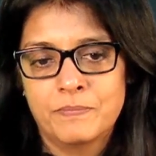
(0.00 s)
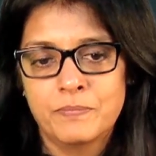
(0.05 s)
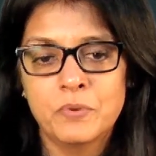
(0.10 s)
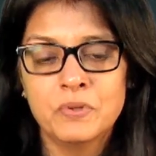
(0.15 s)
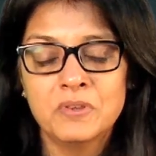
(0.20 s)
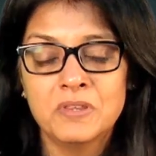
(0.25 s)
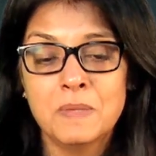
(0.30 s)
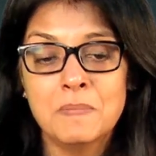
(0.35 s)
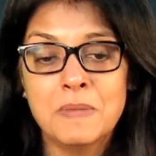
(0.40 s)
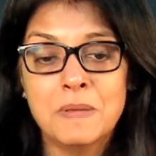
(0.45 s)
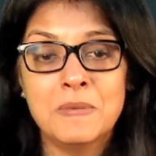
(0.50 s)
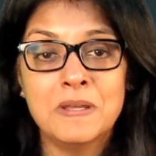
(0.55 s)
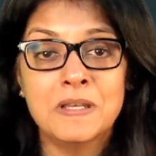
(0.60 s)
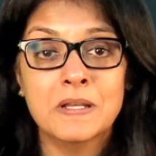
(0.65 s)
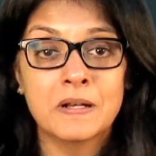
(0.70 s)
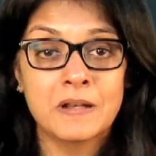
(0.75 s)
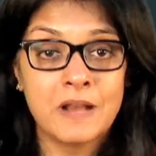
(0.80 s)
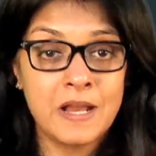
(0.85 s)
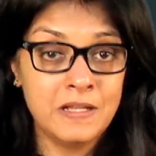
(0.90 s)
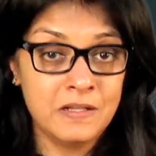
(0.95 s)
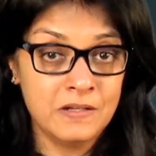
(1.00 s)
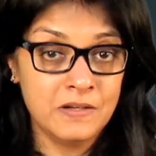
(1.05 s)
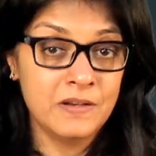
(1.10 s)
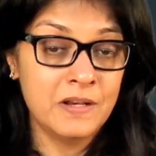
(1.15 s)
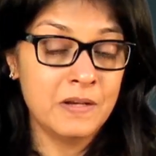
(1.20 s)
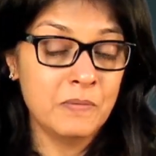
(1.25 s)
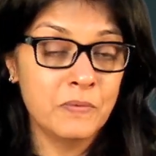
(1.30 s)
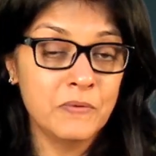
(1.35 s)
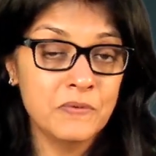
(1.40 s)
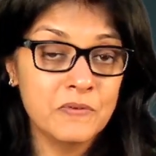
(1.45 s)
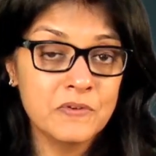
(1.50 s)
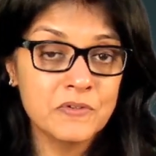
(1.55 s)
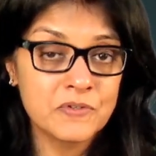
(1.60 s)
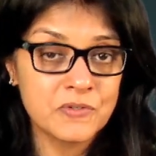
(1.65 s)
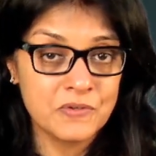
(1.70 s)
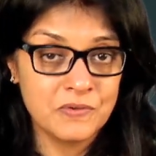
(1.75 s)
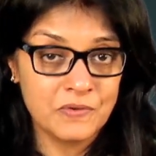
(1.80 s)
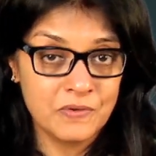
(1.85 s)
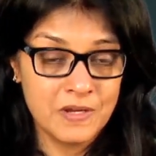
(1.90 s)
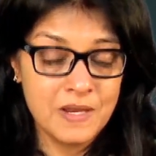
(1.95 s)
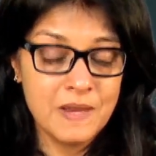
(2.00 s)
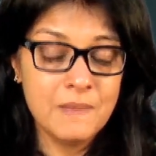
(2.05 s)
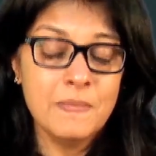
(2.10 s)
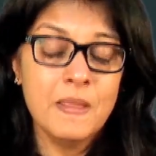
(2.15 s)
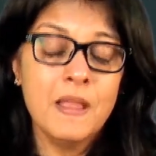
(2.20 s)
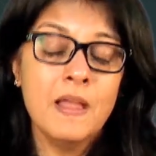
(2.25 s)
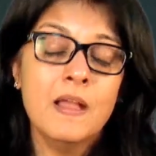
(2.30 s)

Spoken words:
put the baby in a right correct position. Okay.